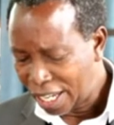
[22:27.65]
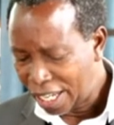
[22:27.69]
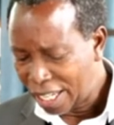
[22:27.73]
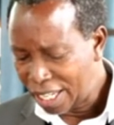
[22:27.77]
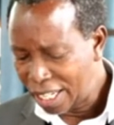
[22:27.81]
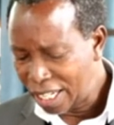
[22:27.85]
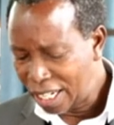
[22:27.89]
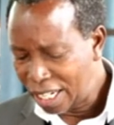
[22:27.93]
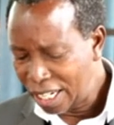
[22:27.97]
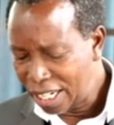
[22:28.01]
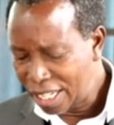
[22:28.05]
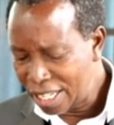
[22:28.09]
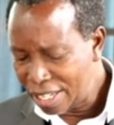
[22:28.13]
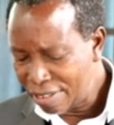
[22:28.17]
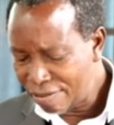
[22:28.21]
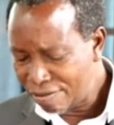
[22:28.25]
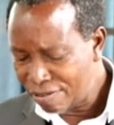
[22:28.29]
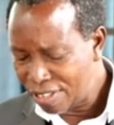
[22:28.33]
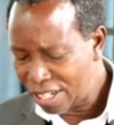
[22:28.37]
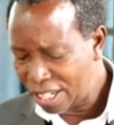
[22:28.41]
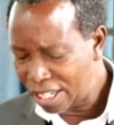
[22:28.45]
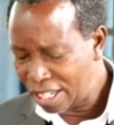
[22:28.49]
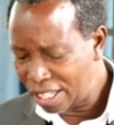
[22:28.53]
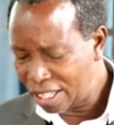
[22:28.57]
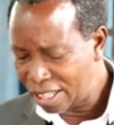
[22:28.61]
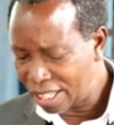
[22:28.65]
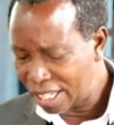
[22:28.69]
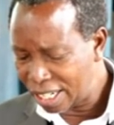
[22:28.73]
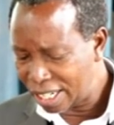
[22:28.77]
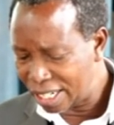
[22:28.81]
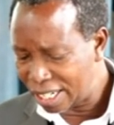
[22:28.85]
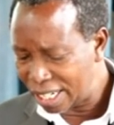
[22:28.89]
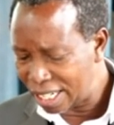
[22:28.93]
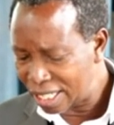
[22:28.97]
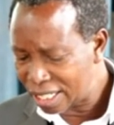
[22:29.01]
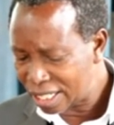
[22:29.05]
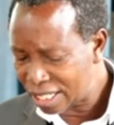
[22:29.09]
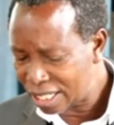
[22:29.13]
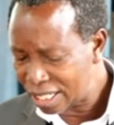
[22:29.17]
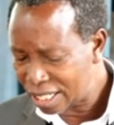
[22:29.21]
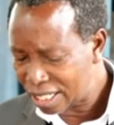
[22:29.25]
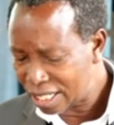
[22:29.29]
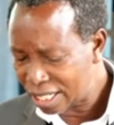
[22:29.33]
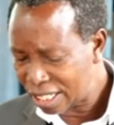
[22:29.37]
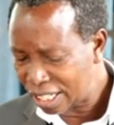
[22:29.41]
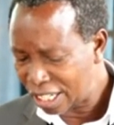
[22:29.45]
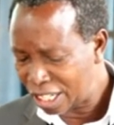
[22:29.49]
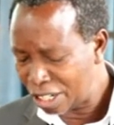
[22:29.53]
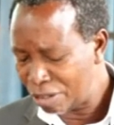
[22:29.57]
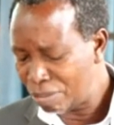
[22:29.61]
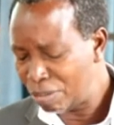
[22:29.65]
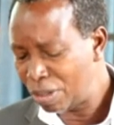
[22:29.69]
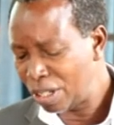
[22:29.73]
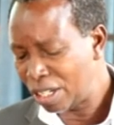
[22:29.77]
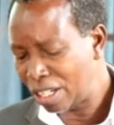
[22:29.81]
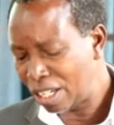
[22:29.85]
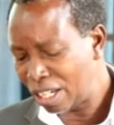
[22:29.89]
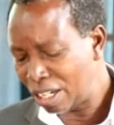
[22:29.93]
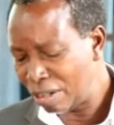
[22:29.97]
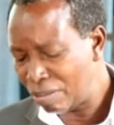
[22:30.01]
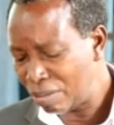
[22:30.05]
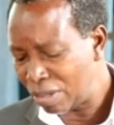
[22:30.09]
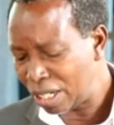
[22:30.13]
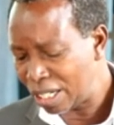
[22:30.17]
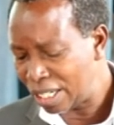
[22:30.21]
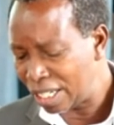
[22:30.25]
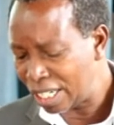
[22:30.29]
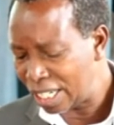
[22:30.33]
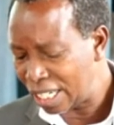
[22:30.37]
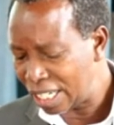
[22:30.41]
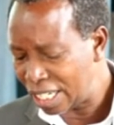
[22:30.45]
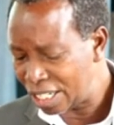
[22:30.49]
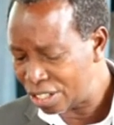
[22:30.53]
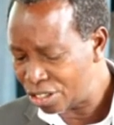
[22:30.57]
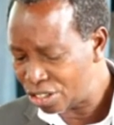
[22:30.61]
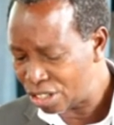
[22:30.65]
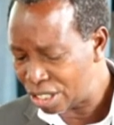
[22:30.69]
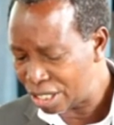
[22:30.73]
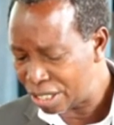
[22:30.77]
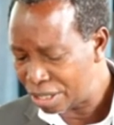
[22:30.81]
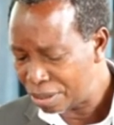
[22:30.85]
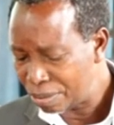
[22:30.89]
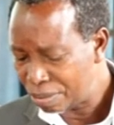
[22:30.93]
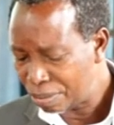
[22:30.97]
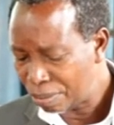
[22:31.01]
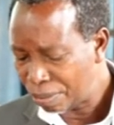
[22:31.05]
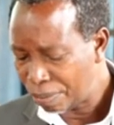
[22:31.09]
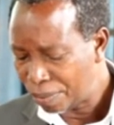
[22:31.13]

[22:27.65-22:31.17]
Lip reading: He lived in the desert and became an archer.